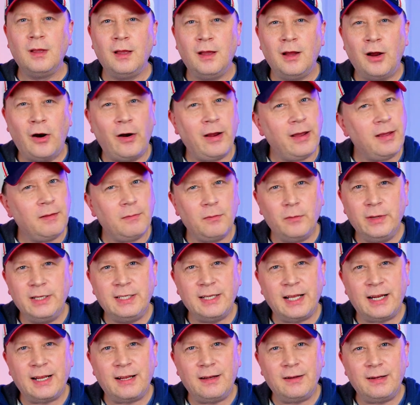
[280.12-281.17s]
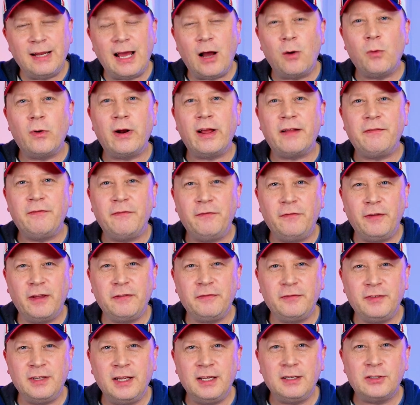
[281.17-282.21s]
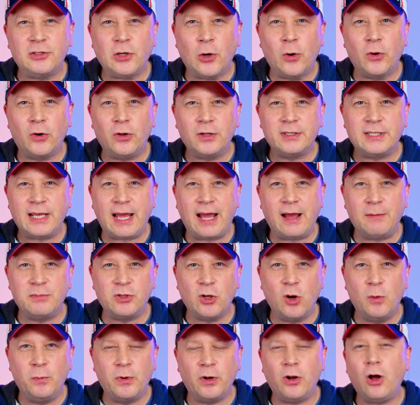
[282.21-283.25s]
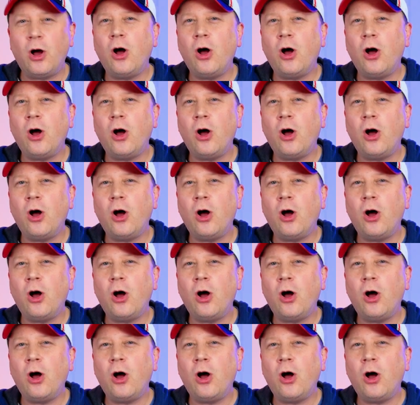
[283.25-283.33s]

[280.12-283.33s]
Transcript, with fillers: All right, we did it. Now we're at 50 total tabs open,